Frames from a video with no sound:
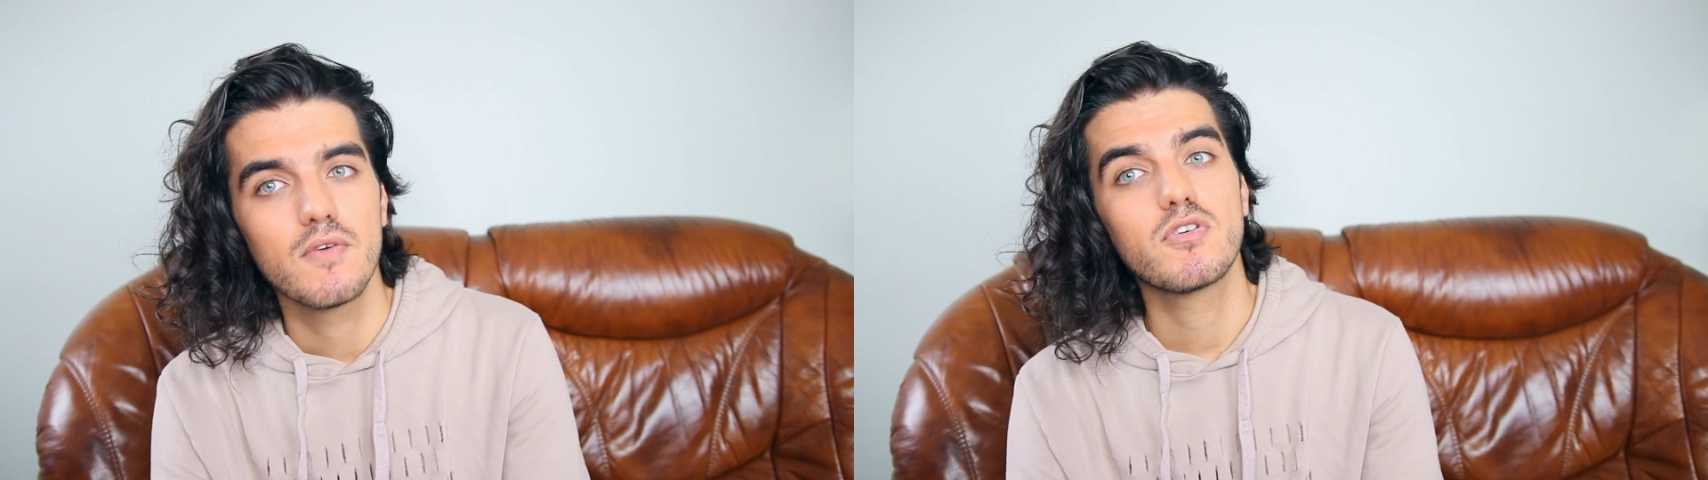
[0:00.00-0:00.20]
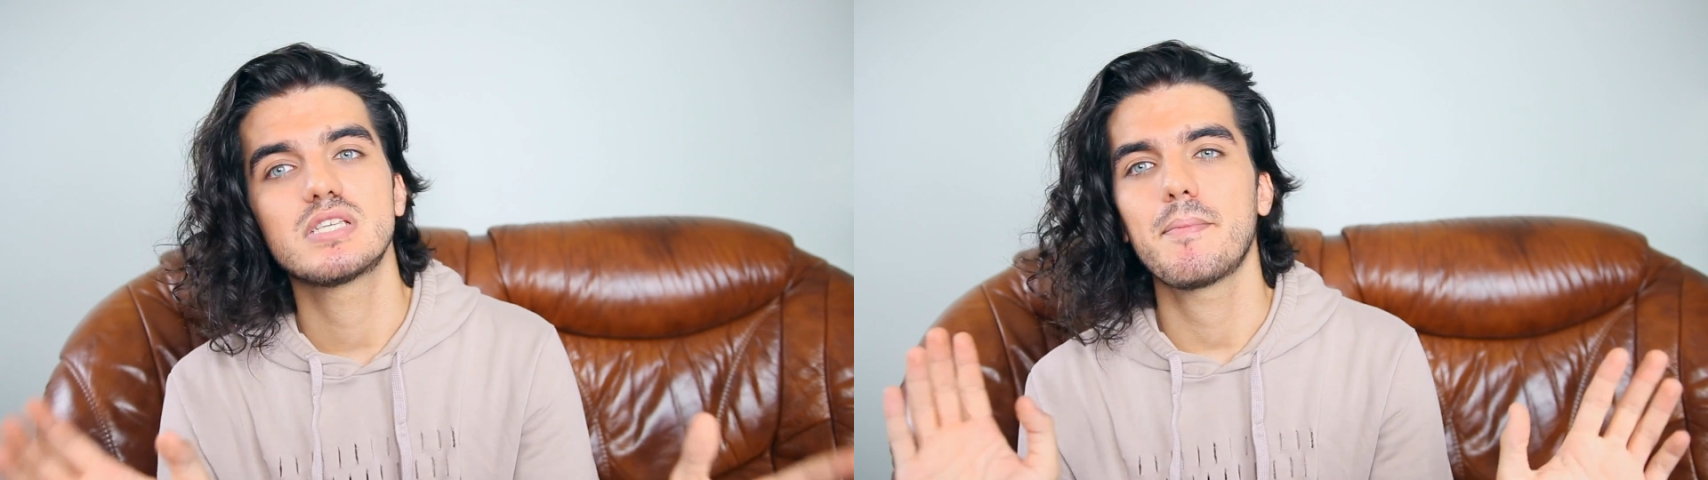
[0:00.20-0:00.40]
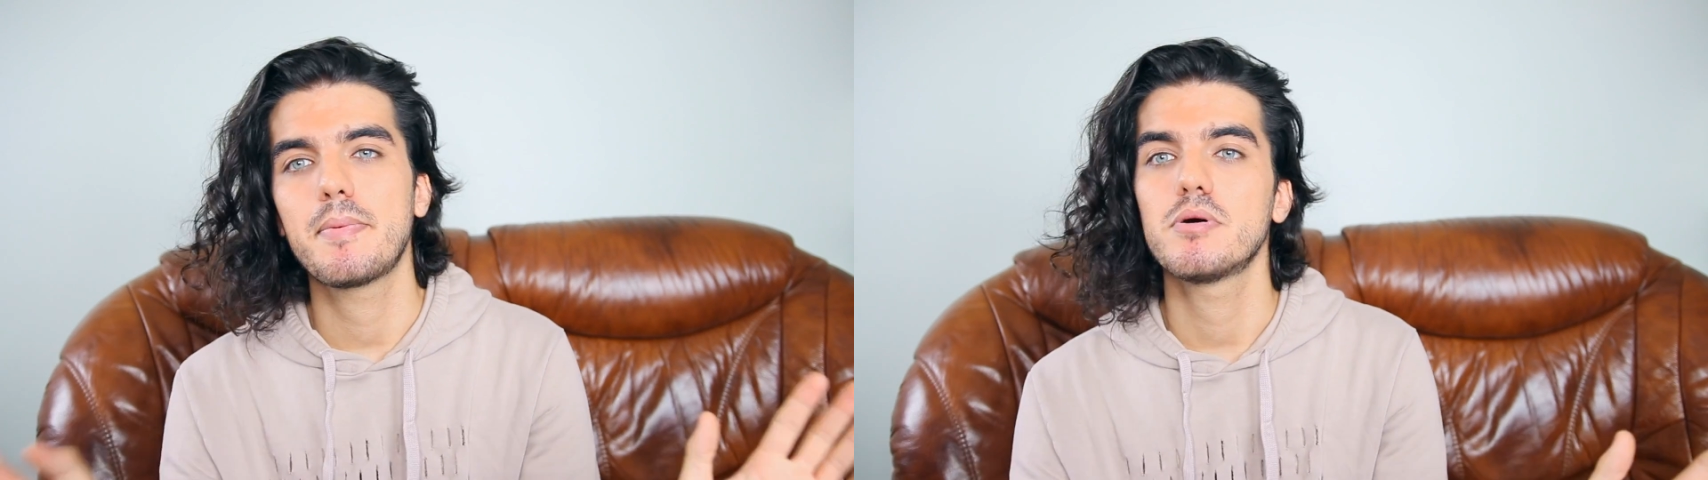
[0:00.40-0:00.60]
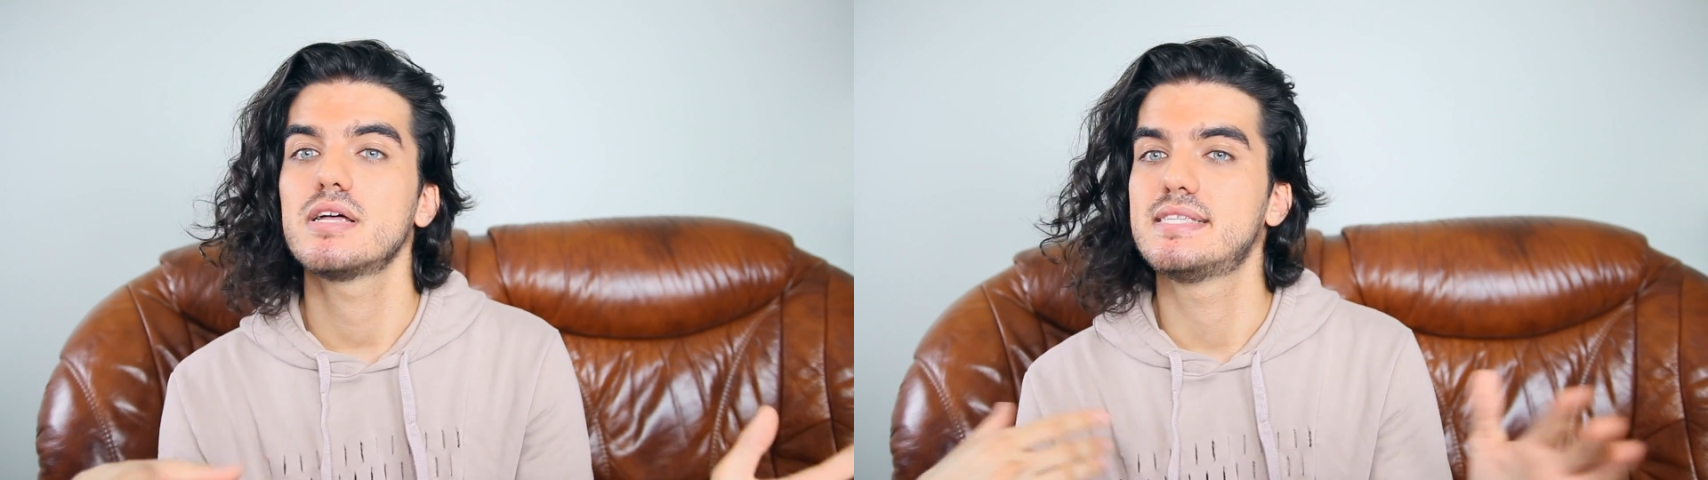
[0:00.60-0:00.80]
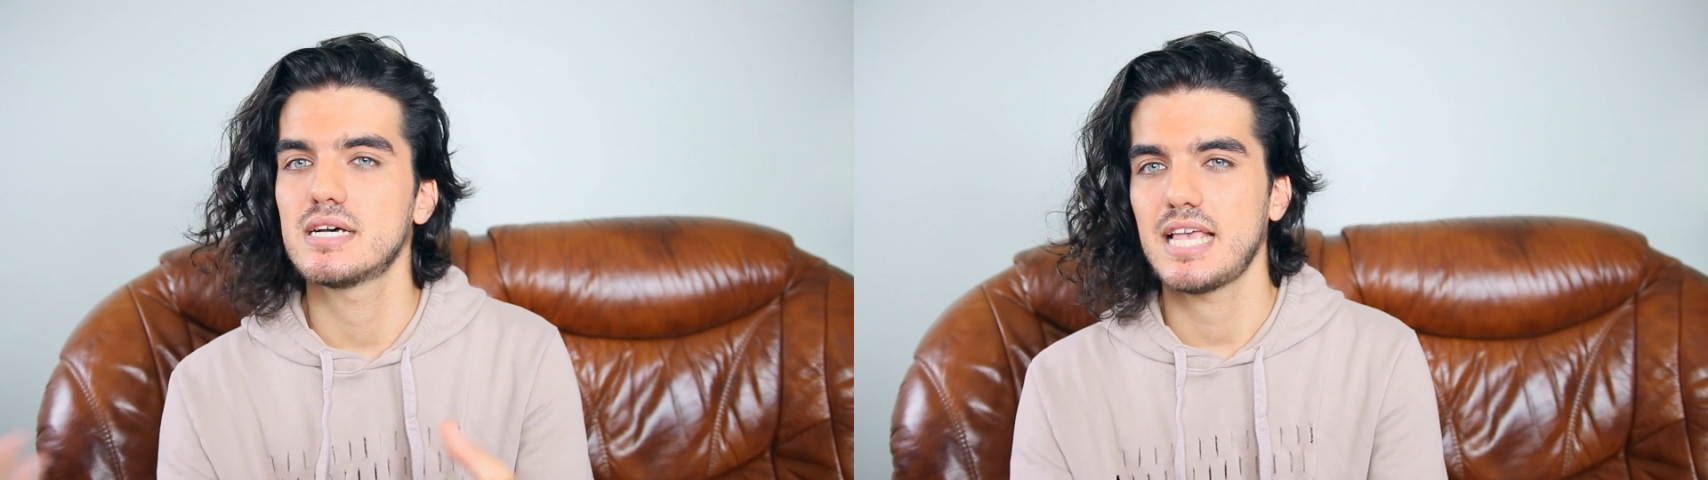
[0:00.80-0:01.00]
For some people,
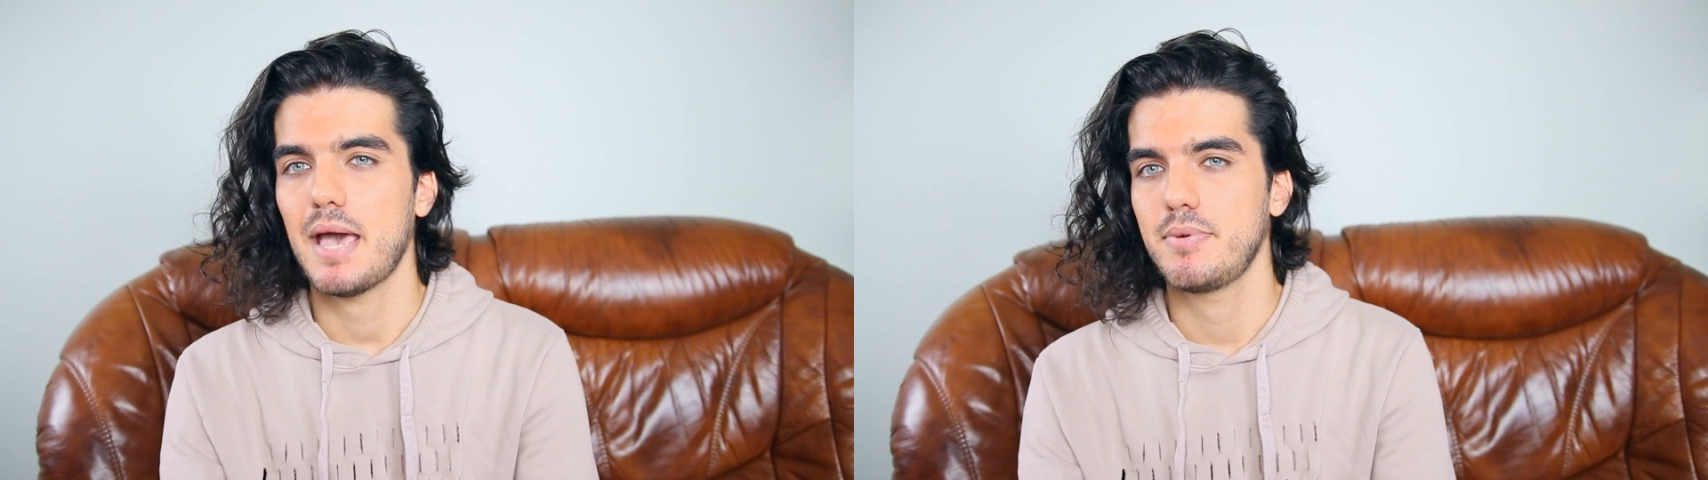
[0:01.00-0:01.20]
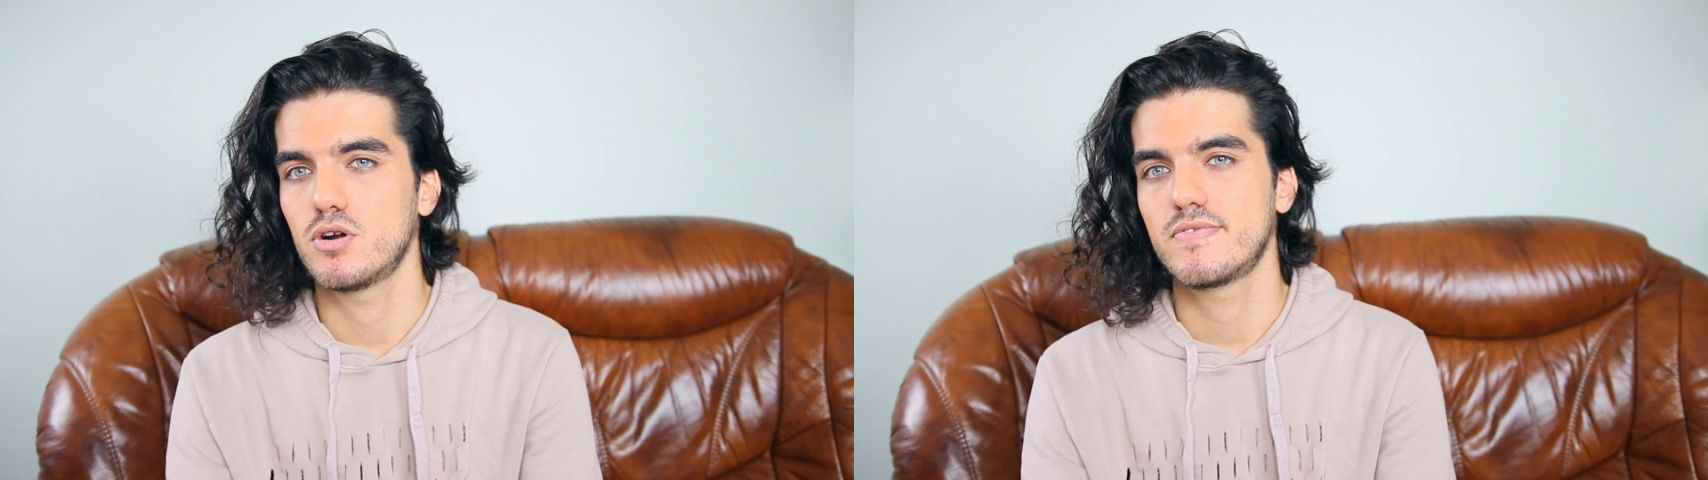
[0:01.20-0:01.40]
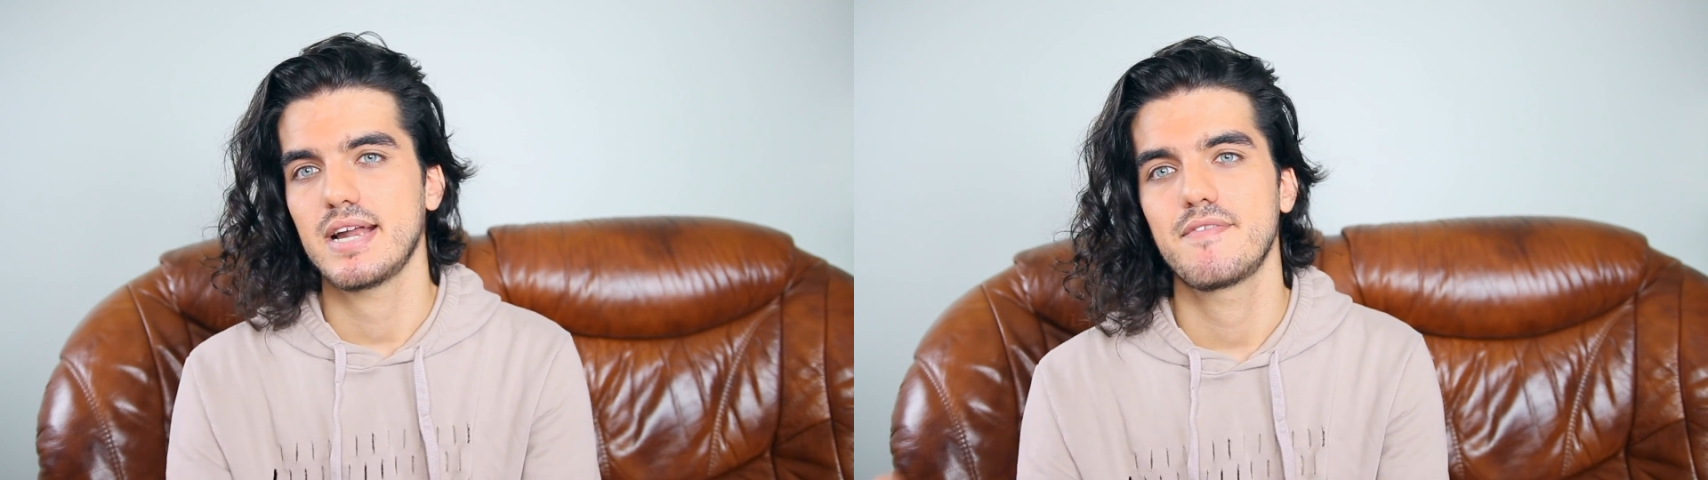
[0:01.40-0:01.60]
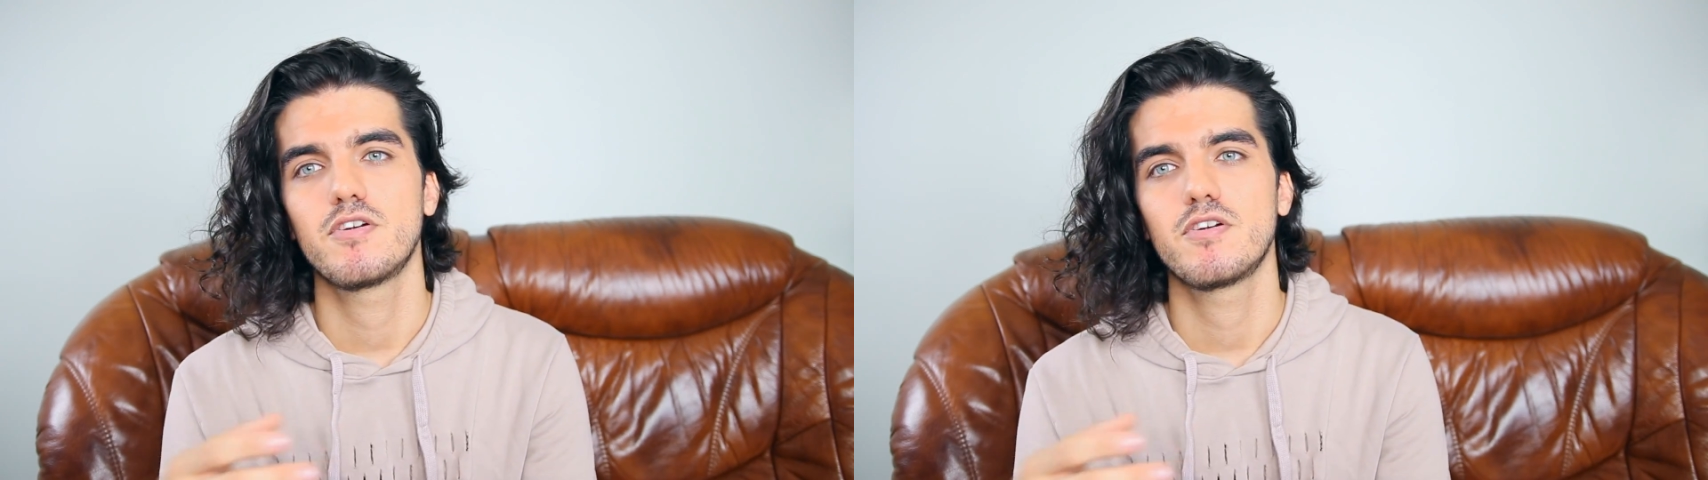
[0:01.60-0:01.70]
it does happen overnight.